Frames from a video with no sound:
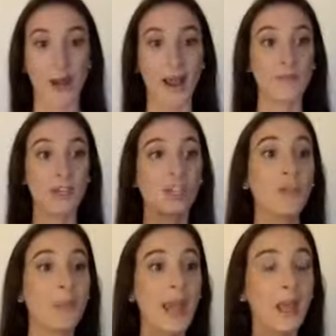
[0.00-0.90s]
I have my
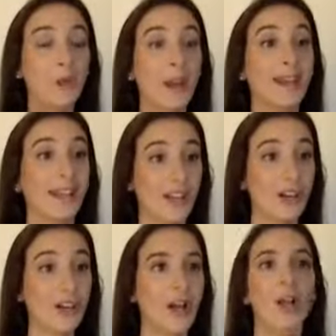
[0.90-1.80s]
sheet pan right
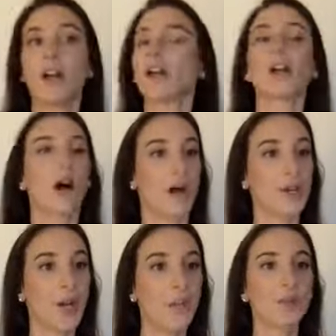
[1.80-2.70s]
here. Cut
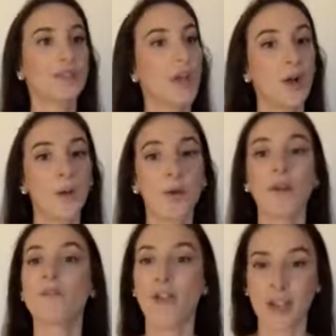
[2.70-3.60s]
up some
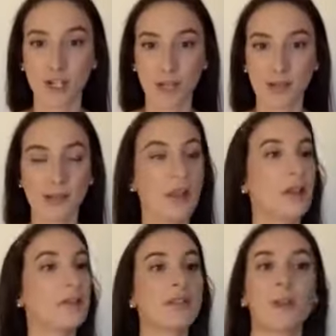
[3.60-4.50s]
veggies,
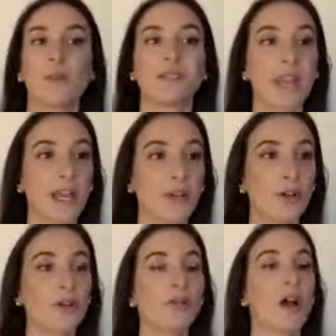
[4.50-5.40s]
some
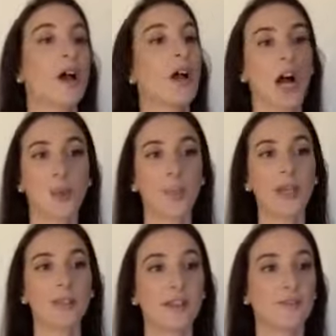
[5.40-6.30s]
potatoes, couple
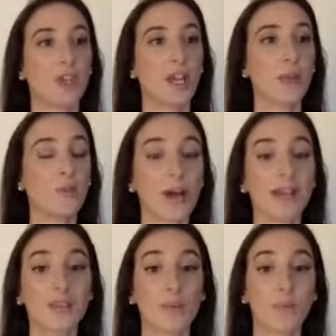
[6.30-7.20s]
pieces of chicken
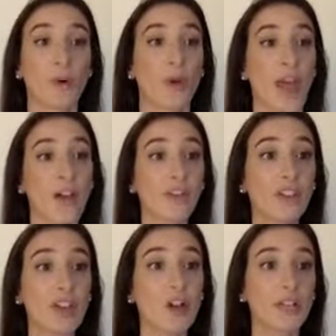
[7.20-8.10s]
breast, put
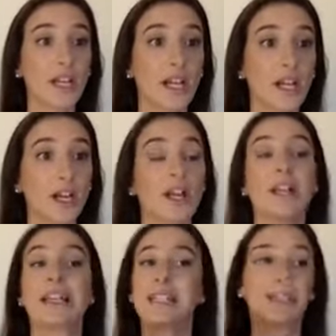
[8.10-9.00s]
everything on here,
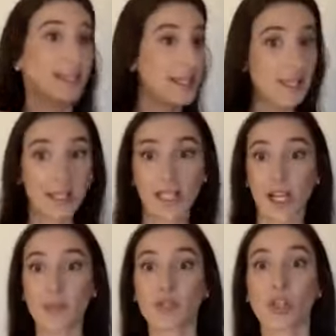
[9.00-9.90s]
season it
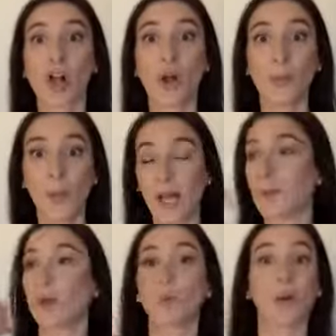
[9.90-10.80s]
up, salt,
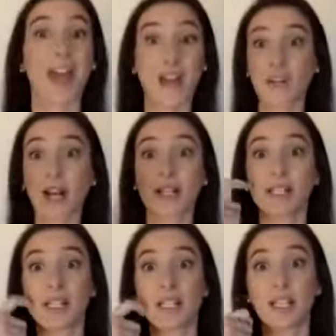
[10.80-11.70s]
pepper, whatever kind of
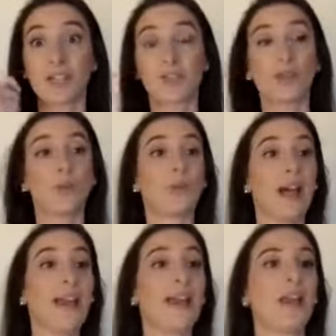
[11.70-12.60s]
seasonings you
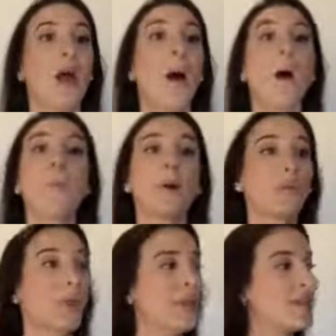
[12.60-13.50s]
like. Put
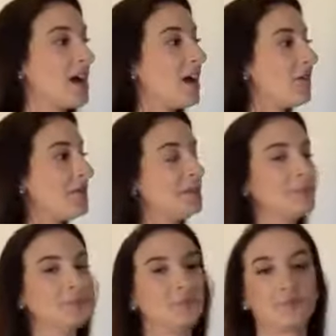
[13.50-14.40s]
them in the
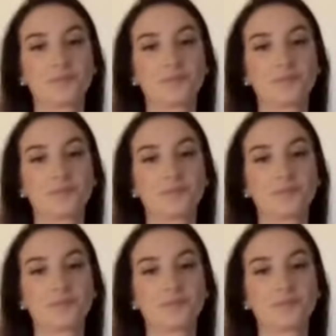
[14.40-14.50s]
oven.